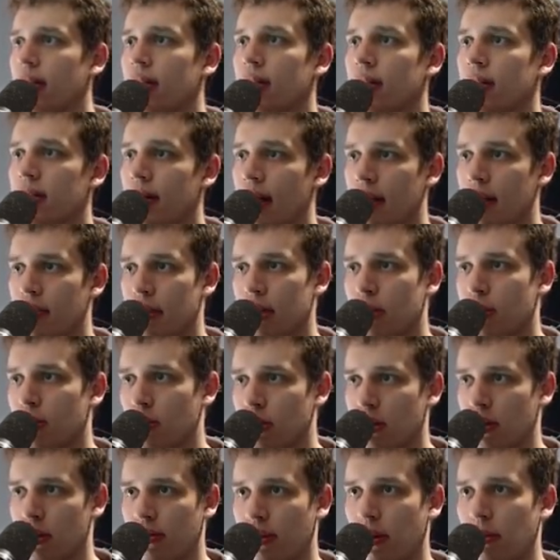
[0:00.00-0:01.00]
snipe this
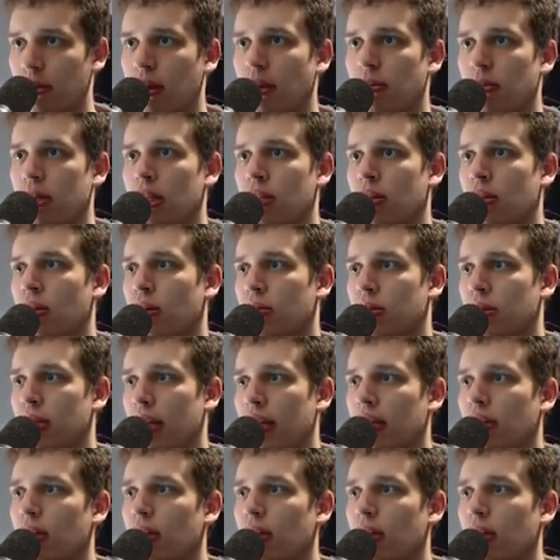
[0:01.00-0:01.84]
observer, I'm gonna be so upset.